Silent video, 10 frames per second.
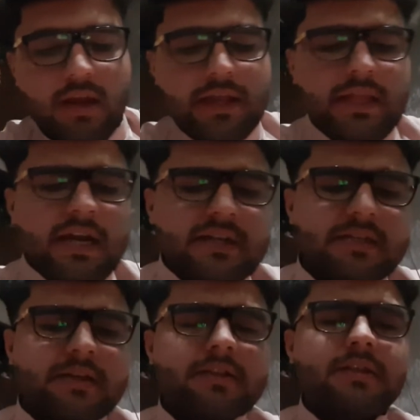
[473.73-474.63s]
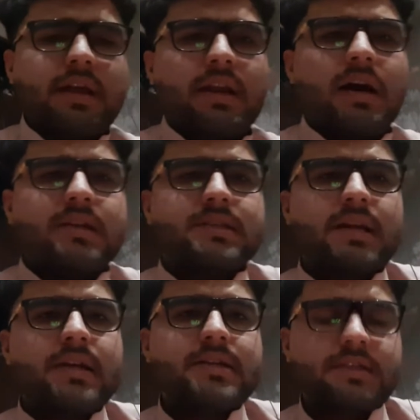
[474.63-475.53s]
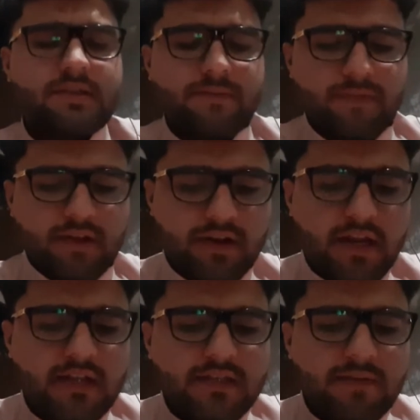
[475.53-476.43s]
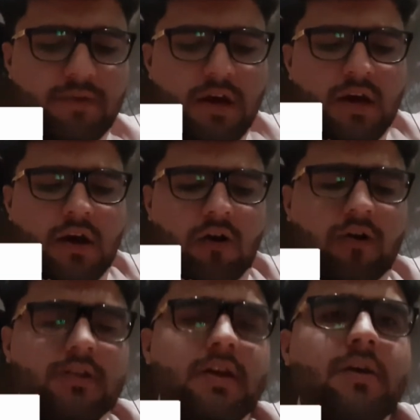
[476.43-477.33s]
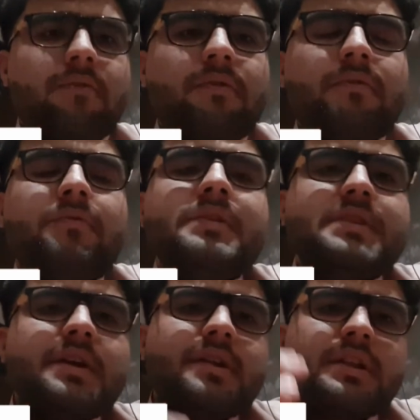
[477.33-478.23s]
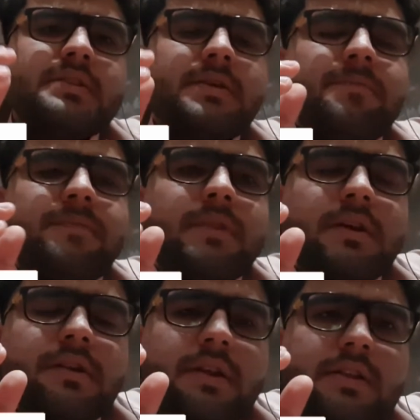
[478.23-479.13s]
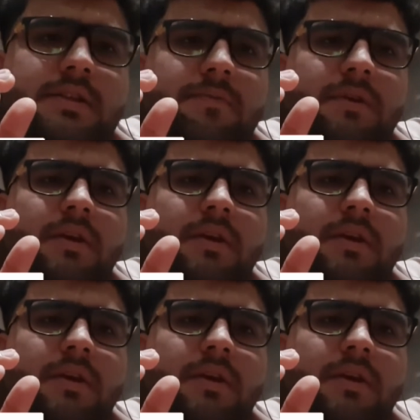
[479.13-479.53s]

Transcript: That the last, that is realism, or the we say realism, the realism